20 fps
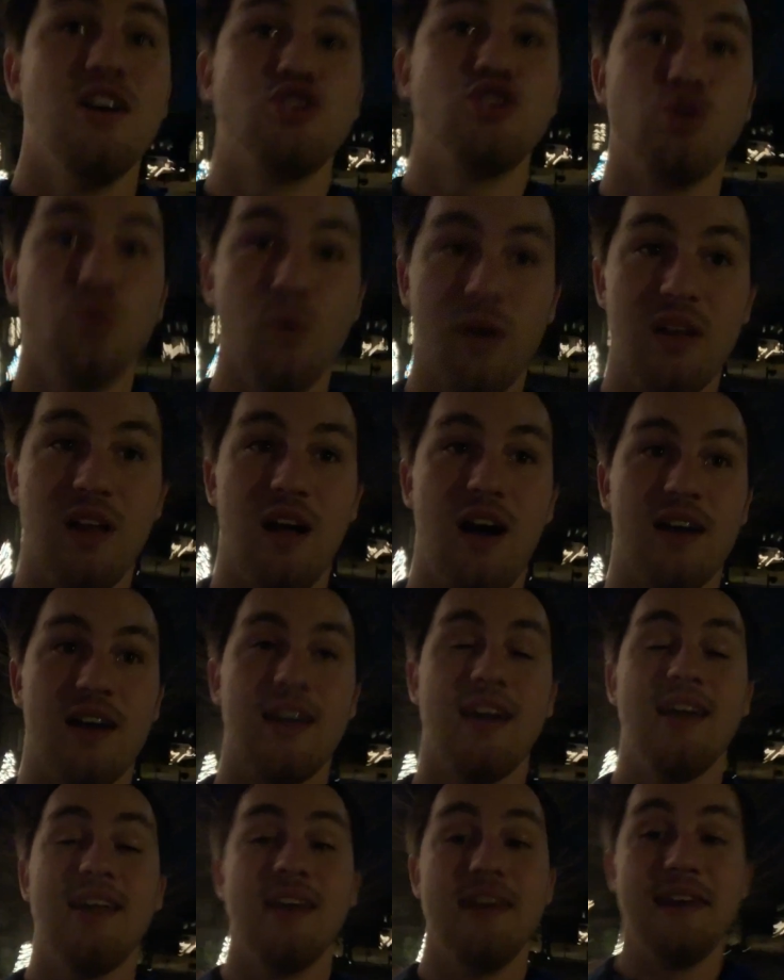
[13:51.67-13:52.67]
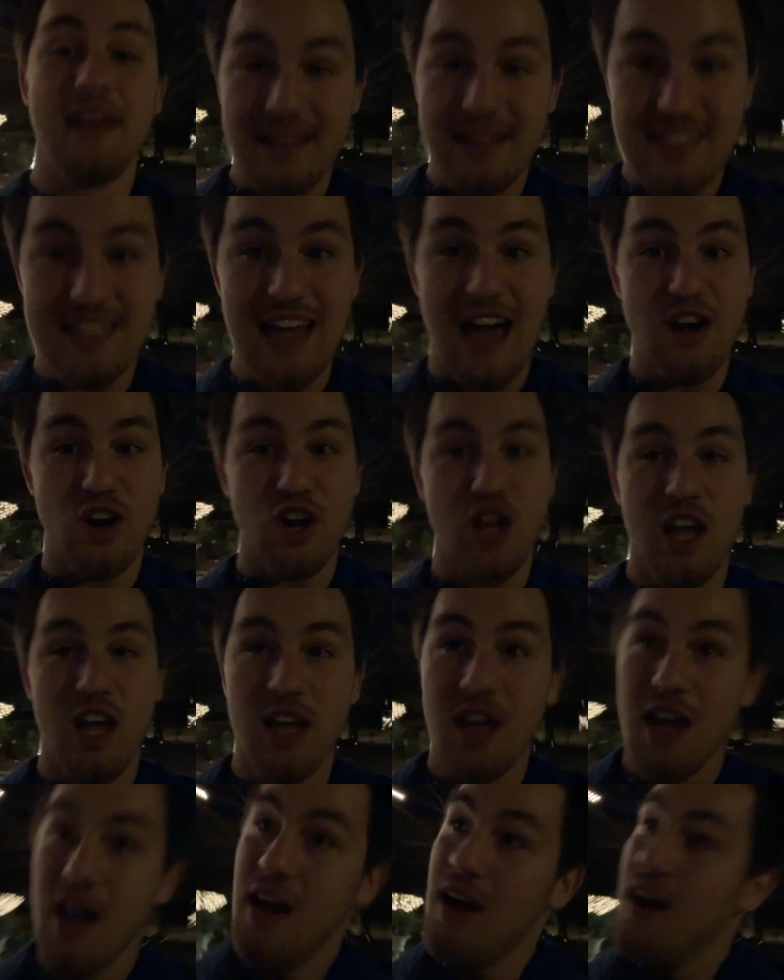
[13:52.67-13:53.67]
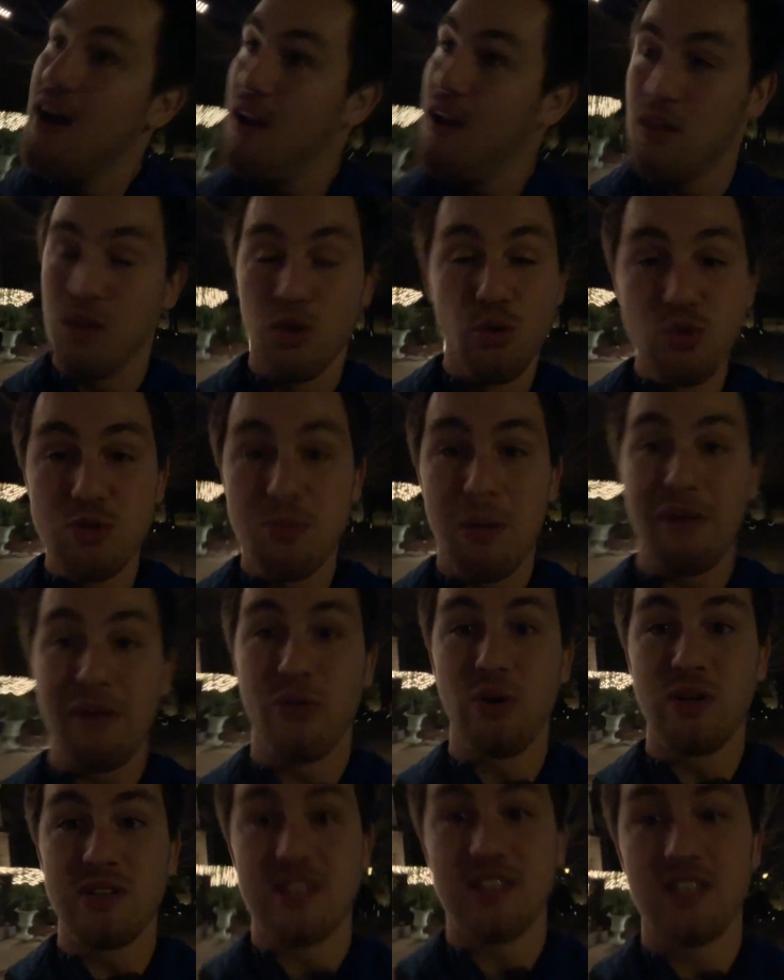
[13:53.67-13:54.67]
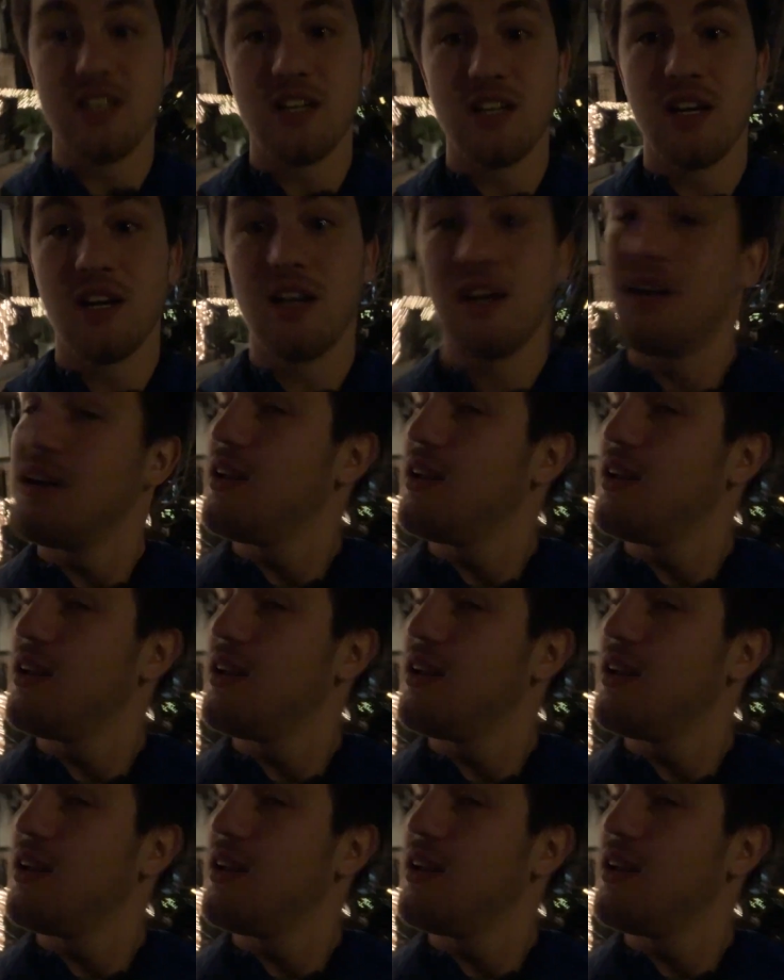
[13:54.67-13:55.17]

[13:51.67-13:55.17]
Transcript: 2:00 next Saturday. Losing my voice here.